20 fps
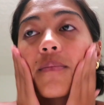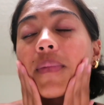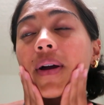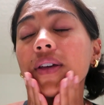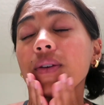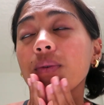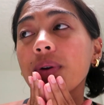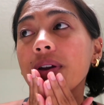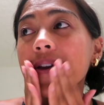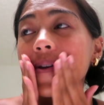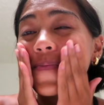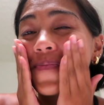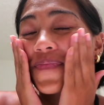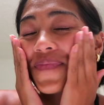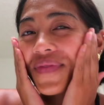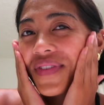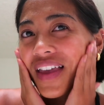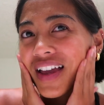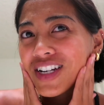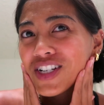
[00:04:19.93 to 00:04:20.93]
By the way,
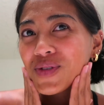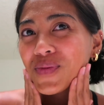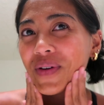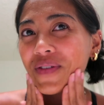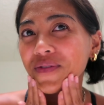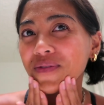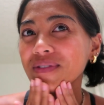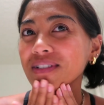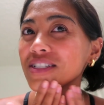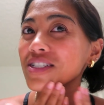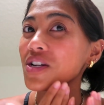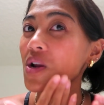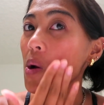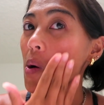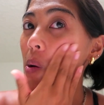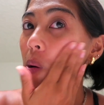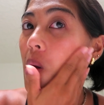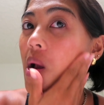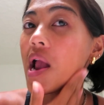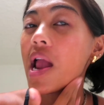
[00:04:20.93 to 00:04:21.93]
I just want everyone to
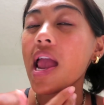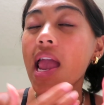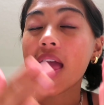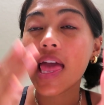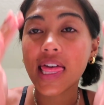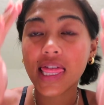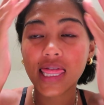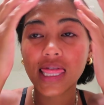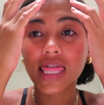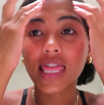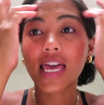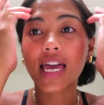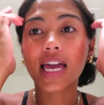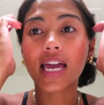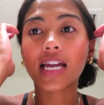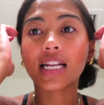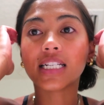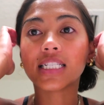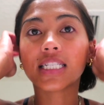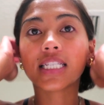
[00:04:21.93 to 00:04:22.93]
know
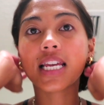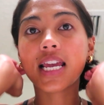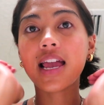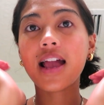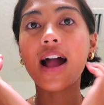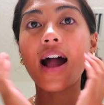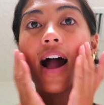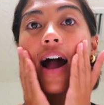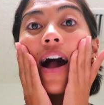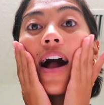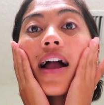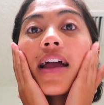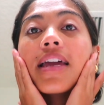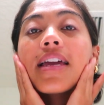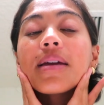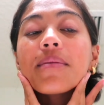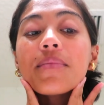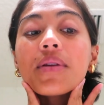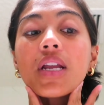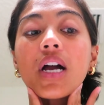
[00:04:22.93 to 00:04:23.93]
that I
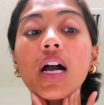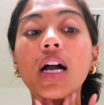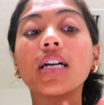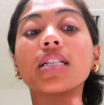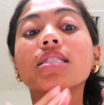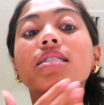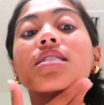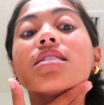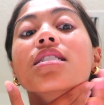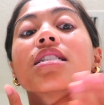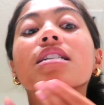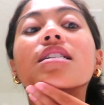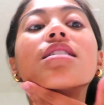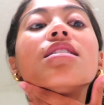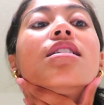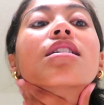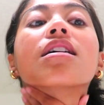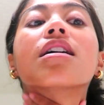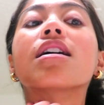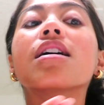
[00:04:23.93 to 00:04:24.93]
am not
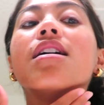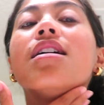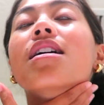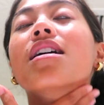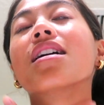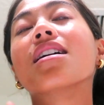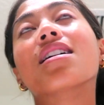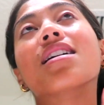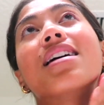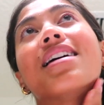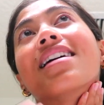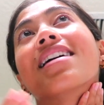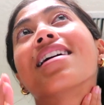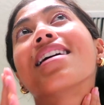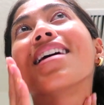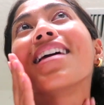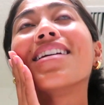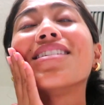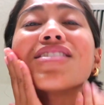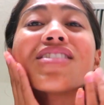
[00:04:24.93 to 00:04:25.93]

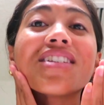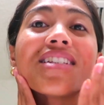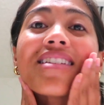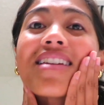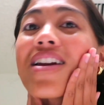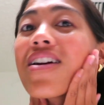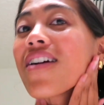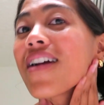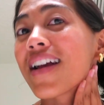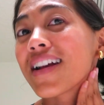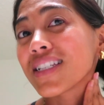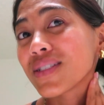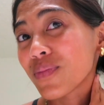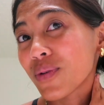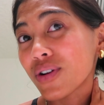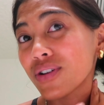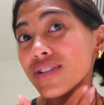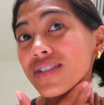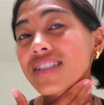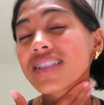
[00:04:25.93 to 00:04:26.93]
a skincare
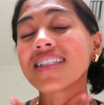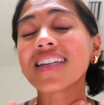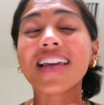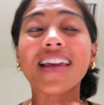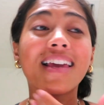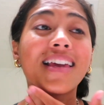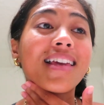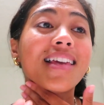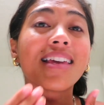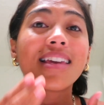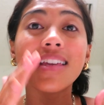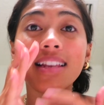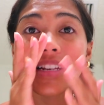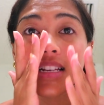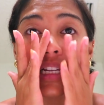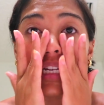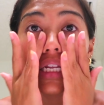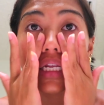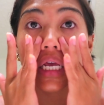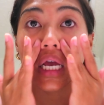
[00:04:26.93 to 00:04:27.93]
expert
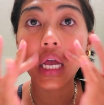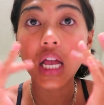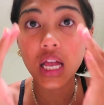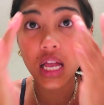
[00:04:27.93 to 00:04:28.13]
and